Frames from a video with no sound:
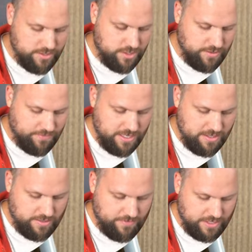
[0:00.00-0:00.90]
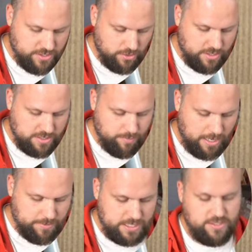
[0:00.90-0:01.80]
So if they, if they sold these
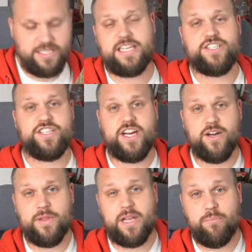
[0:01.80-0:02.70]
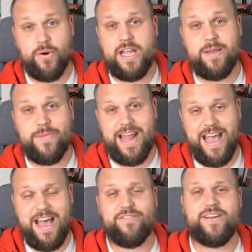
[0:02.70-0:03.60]
popsicles, they could share them. They could break them in
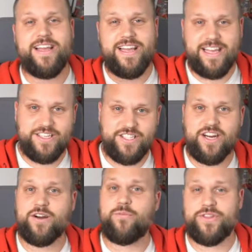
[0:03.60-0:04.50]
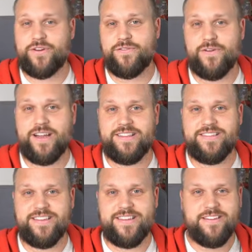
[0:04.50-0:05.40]
half and share them with their friends.